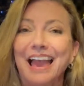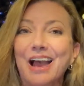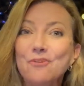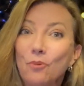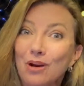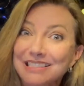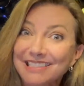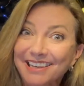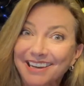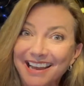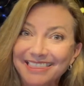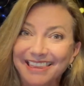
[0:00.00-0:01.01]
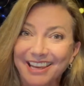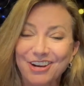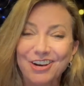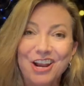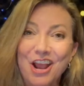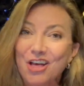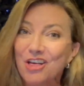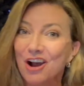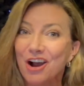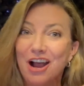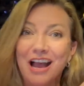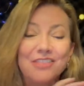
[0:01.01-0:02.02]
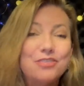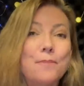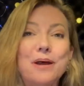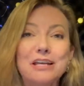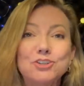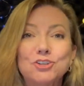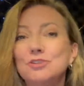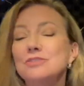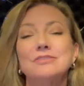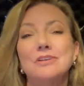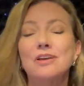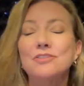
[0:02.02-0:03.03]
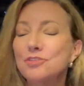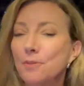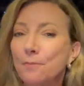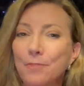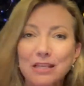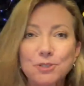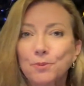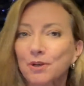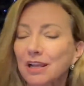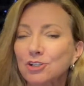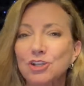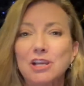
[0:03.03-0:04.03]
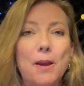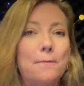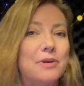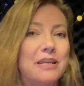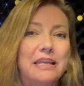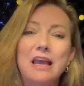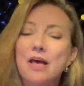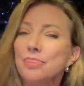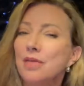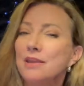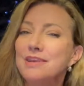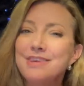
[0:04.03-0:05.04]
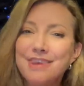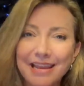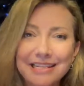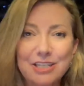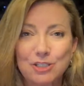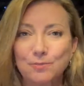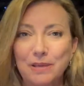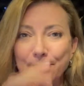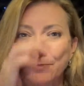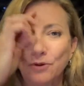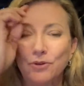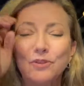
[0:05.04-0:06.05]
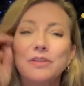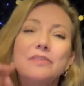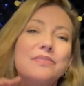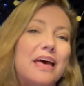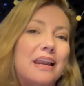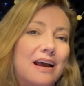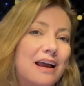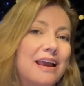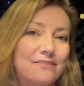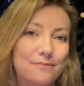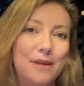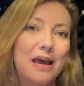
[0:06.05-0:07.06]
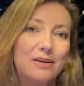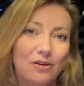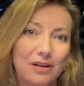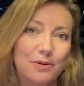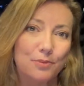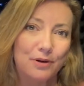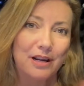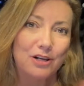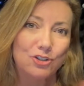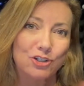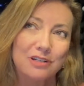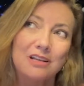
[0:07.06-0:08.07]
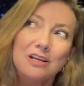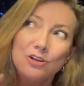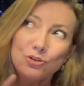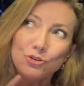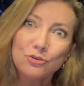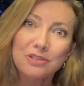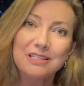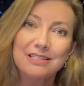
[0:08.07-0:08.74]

once I got there, the best shoot the best production company, the nicest people that I have met on a production to this